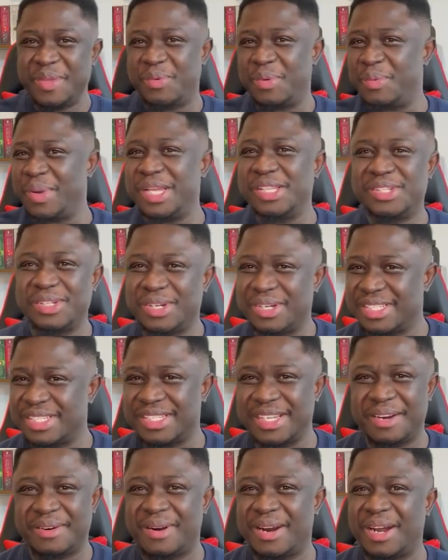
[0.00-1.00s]
We went to
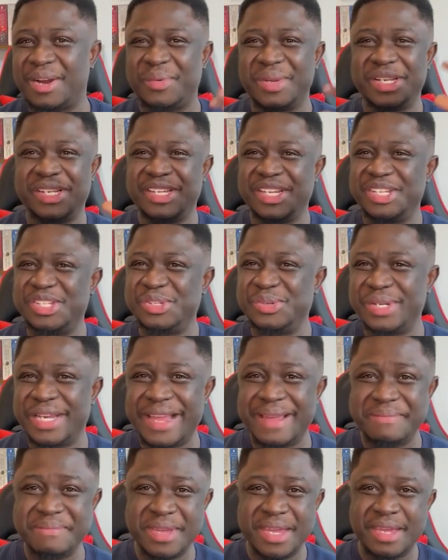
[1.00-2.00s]
Coursera, we did
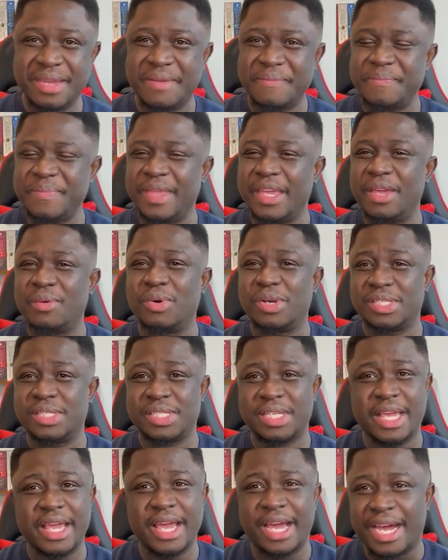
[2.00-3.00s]
Udemy. It
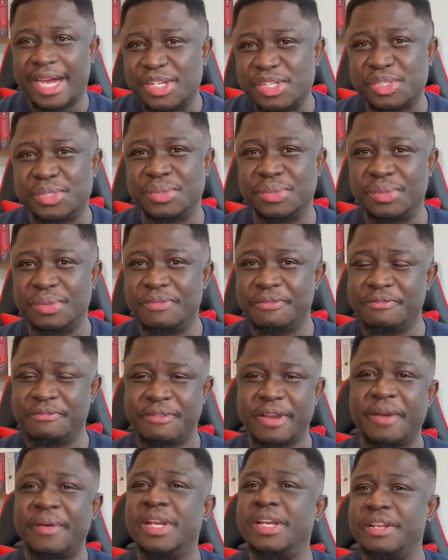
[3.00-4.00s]
was a hassle,
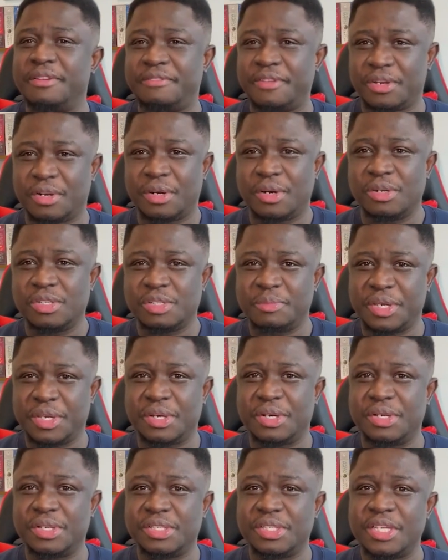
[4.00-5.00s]
very difficult,
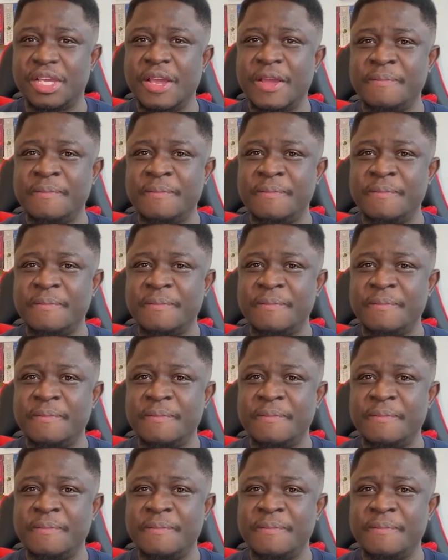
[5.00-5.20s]
because